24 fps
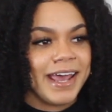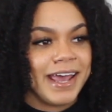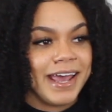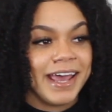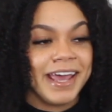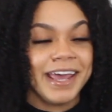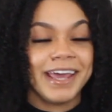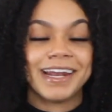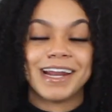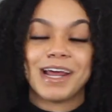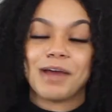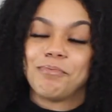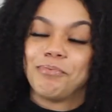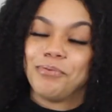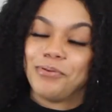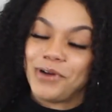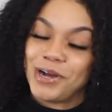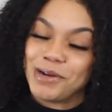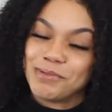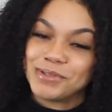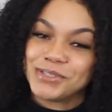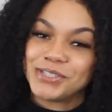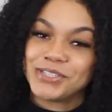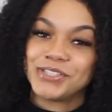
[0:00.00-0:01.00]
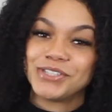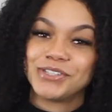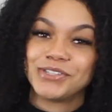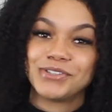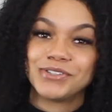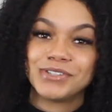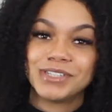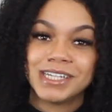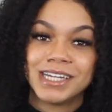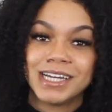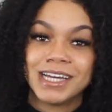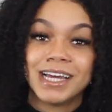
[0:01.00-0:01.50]
And I promise
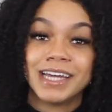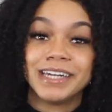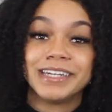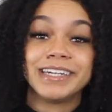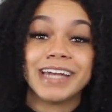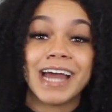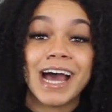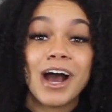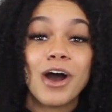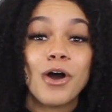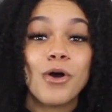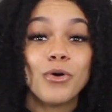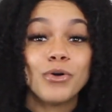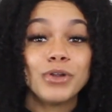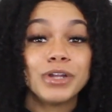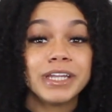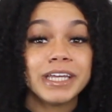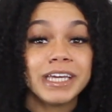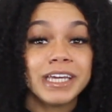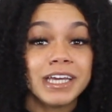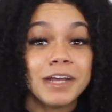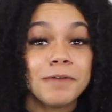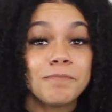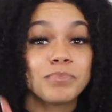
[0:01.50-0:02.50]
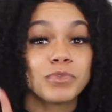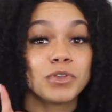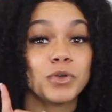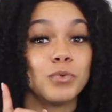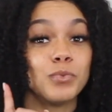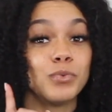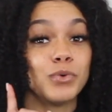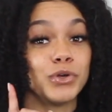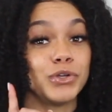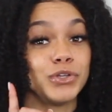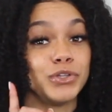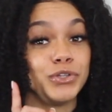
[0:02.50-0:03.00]
you, not only
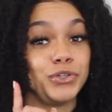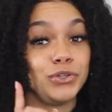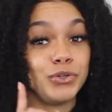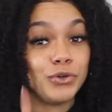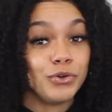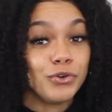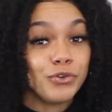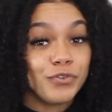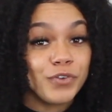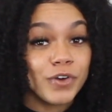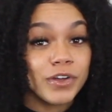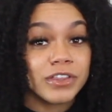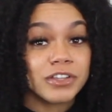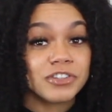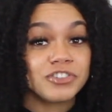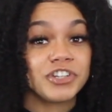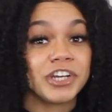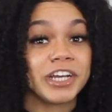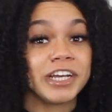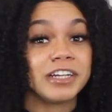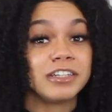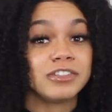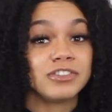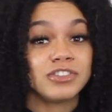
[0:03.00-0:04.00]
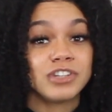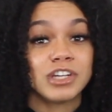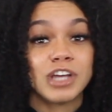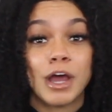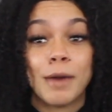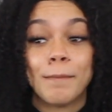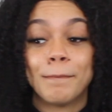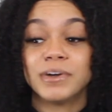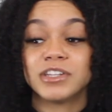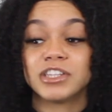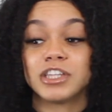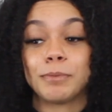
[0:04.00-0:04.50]
will you feel the change,
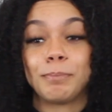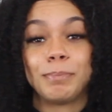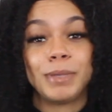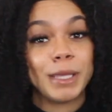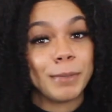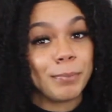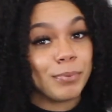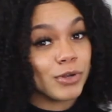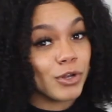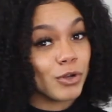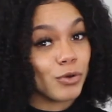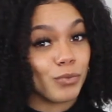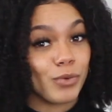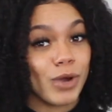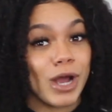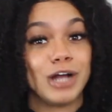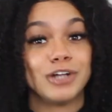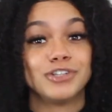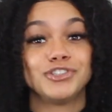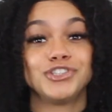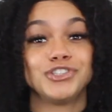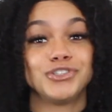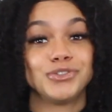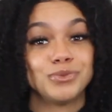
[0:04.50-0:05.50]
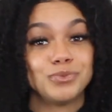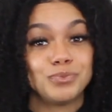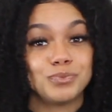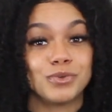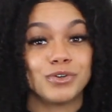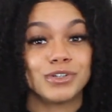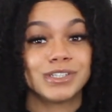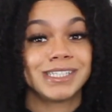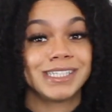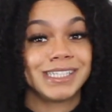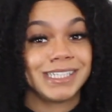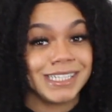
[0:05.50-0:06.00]
but the people around you
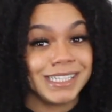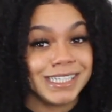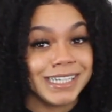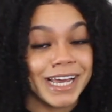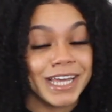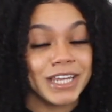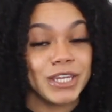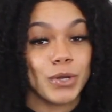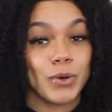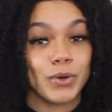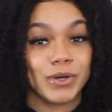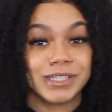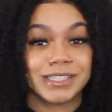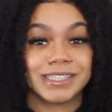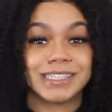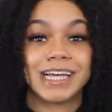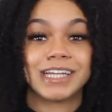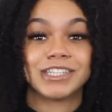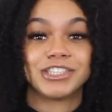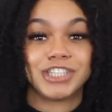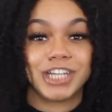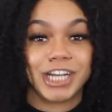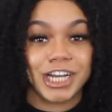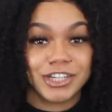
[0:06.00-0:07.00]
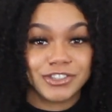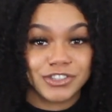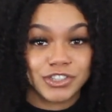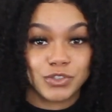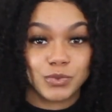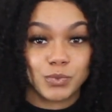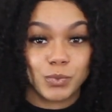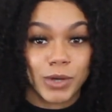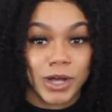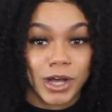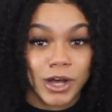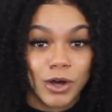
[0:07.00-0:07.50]
will see and notice that change
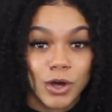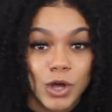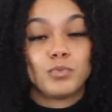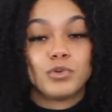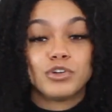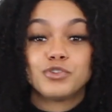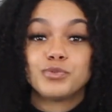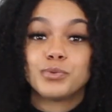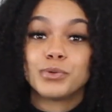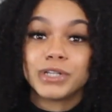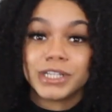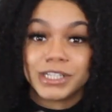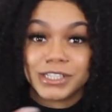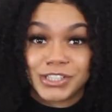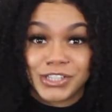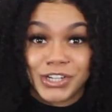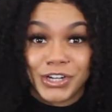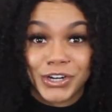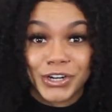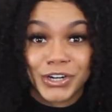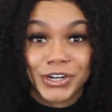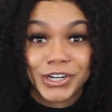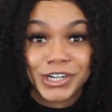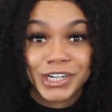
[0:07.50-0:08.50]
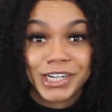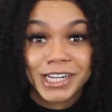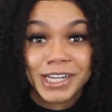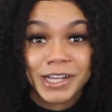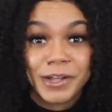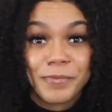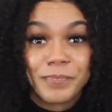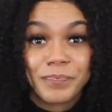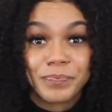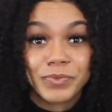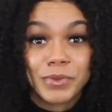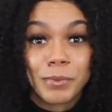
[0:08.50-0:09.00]
as well, which will in turn
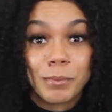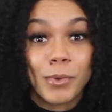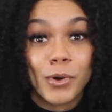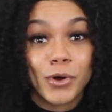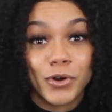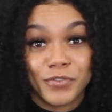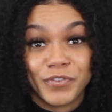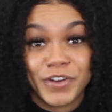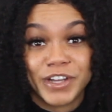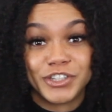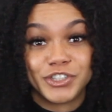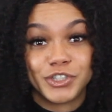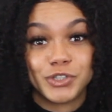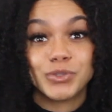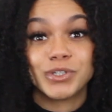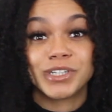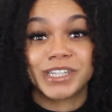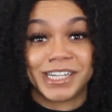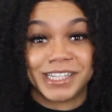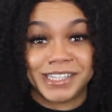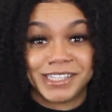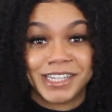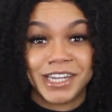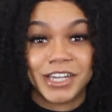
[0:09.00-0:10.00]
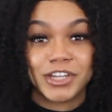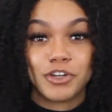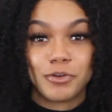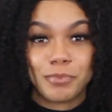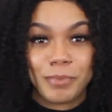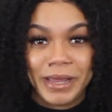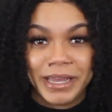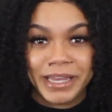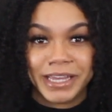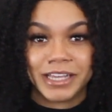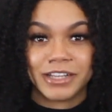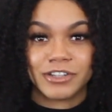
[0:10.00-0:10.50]
motivate you to continue
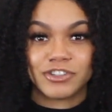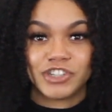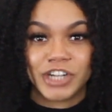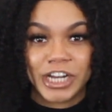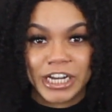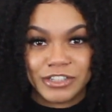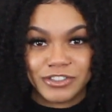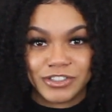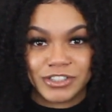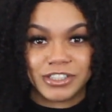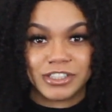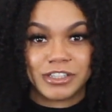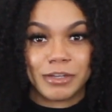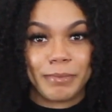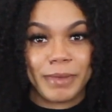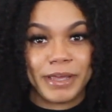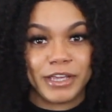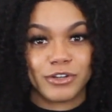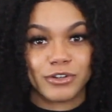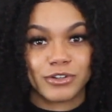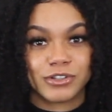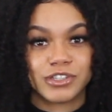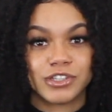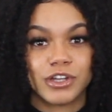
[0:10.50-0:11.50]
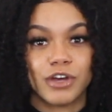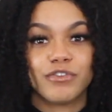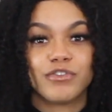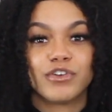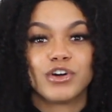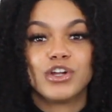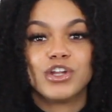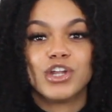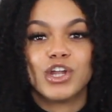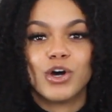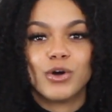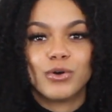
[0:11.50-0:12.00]
making changes to make yourself
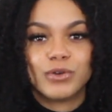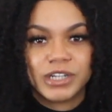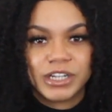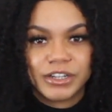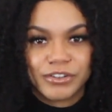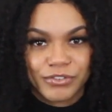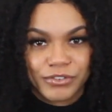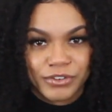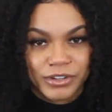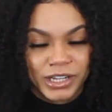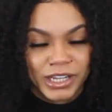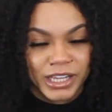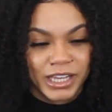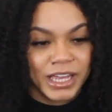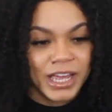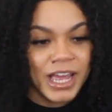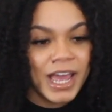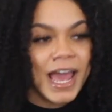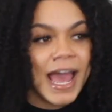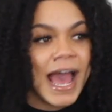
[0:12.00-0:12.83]
glow differently.